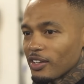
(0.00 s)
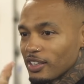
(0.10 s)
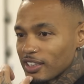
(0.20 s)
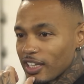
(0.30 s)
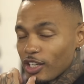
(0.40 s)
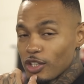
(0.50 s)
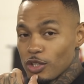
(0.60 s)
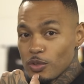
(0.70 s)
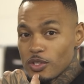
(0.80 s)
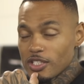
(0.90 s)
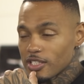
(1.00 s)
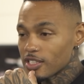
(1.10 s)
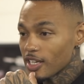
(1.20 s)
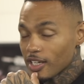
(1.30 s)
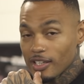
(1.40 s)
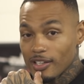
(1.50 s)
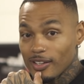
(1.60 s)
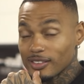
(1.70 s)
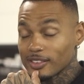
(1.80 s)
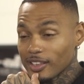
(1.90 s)
is a huge snake in there
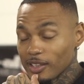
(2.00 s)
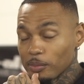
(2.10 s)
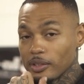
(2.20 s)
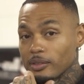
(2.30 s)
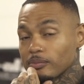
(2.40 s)
sleeping.